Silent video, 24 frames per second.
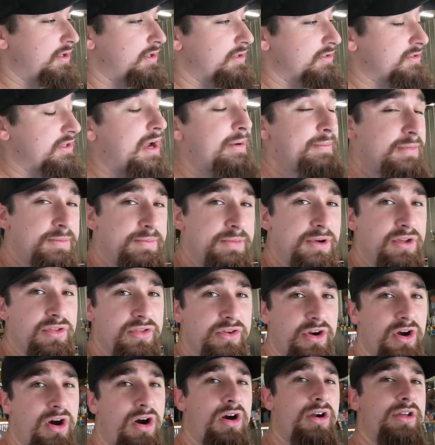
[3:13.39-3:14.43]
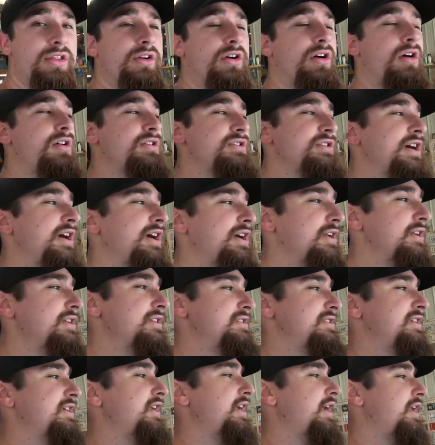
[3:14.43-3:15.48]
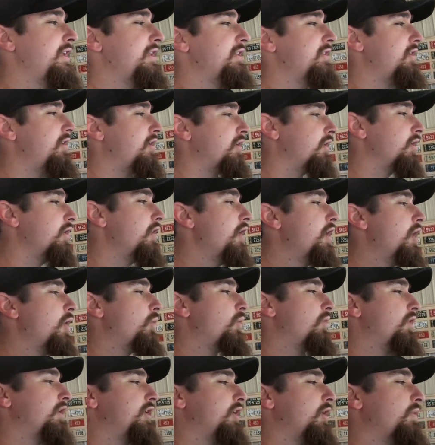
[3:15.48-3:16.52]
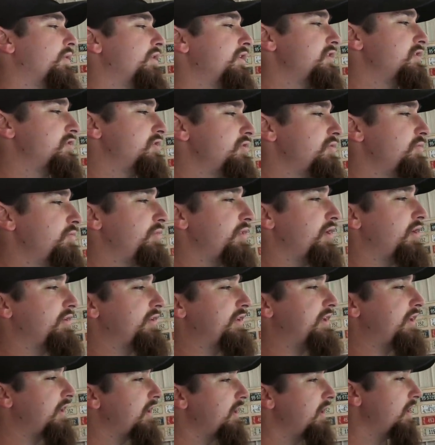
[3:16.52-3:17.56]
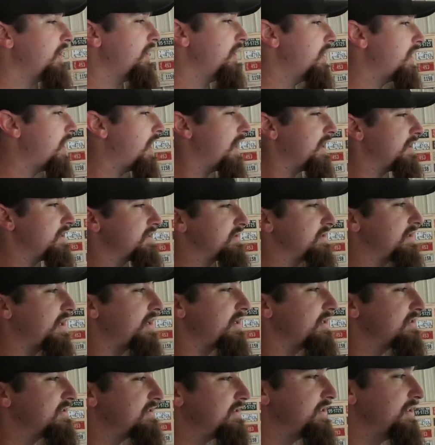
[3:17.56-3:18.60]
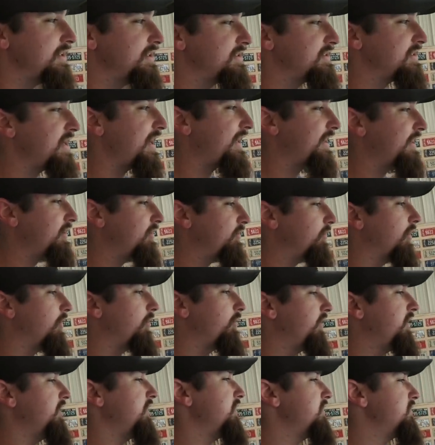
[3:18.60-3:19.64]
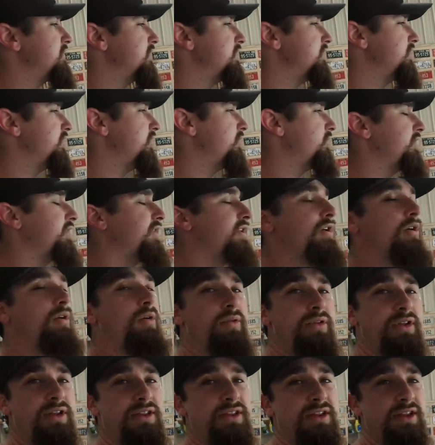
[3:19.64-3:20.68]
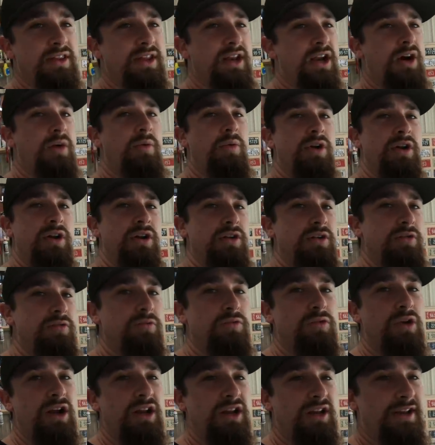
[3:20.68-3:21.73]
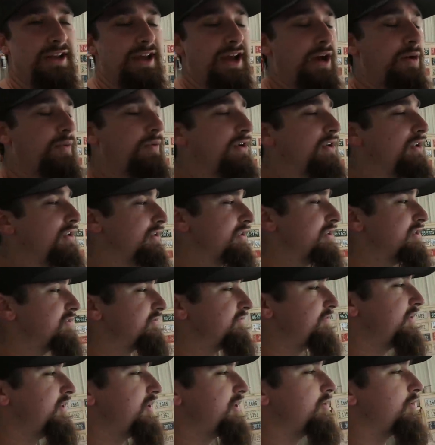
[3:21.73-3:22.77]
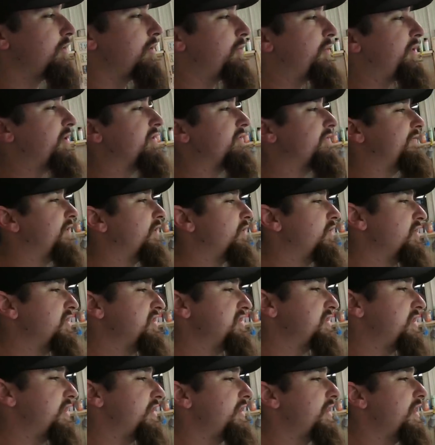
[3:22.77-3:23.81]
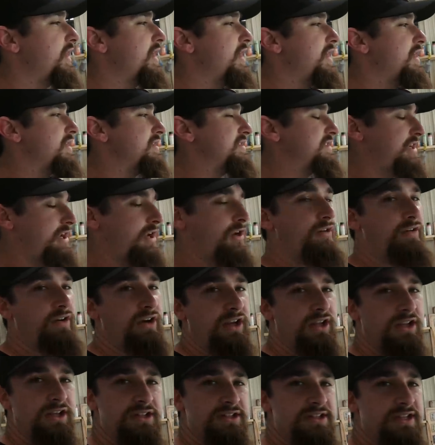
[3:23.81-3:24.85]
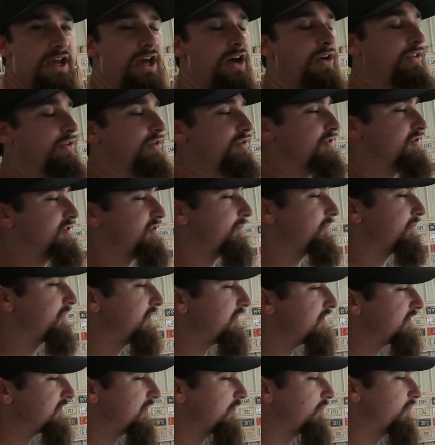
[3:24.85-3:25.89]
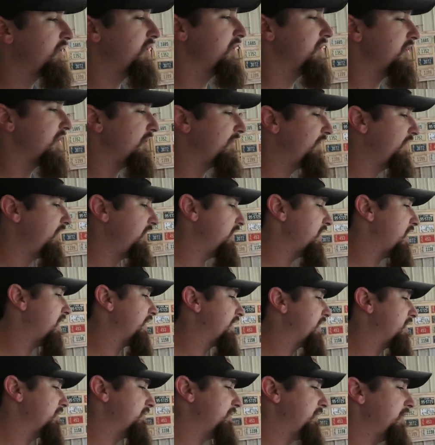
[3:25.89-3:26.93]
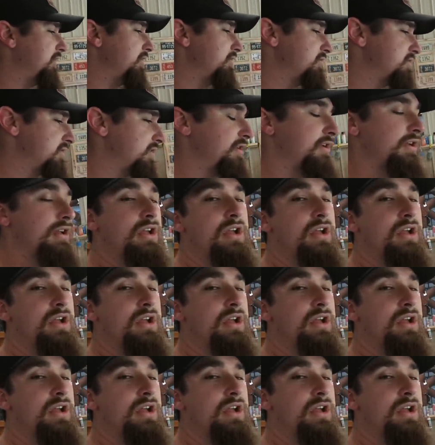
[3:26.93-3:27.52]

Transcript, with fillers: time to build the car. The car's not gonna sit any longer. We're going to build it. I just gotta see exactly what we need to do and the only thing that I wanna do right now and in this video I wanna focus on tearing it down. There's some things that we're definitely not gonna be using.